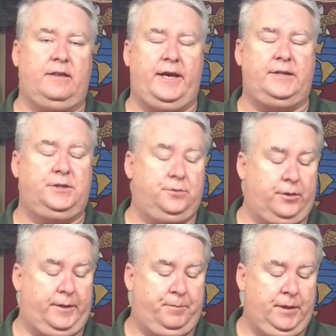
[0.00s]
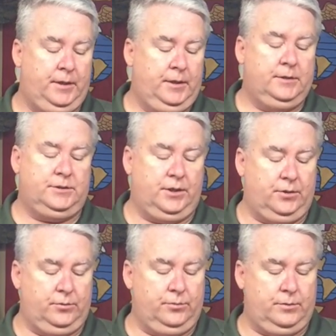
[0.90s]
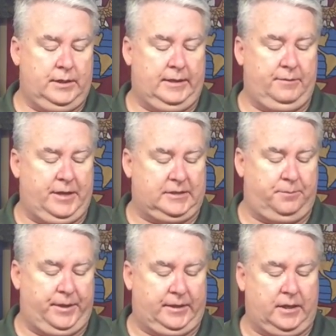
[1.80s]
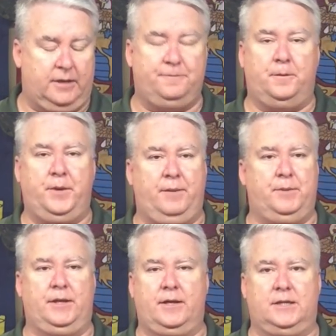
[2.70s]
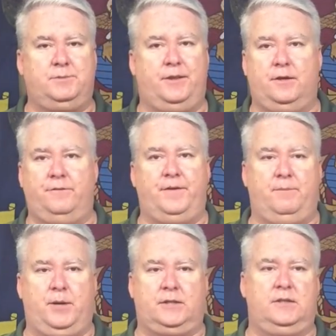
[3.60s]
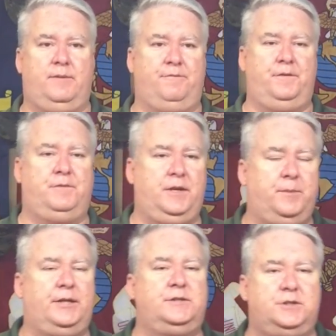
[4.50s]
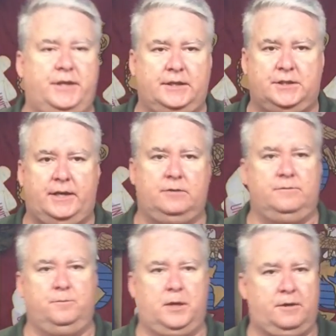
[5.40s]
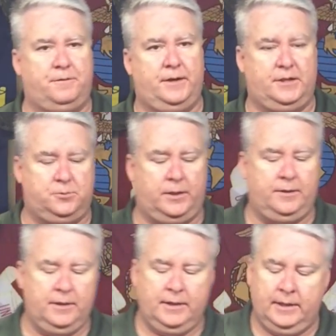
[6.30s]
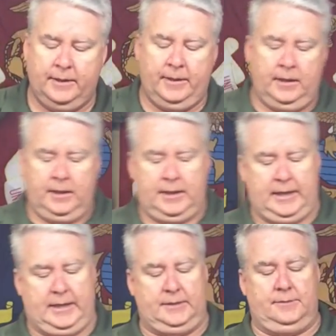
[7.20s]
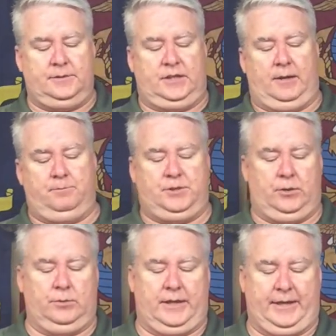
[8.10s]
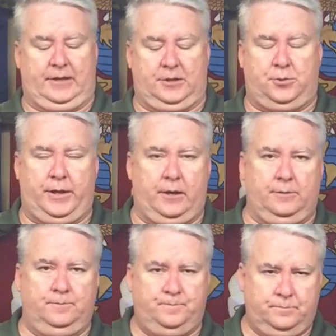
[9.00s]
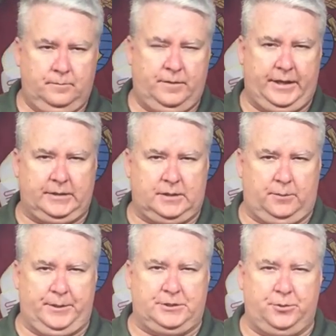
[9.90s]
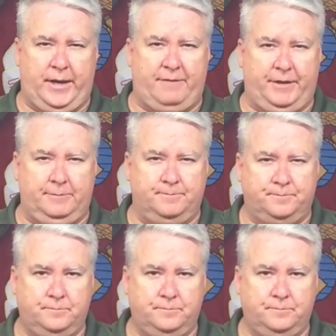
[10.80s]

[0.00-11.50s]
the A2 grip. So that's a big con for me, but it cost me $35 in about 15 minutes to change it out and modify this one. Some don't like the trigger, think it's a little bit too heavy.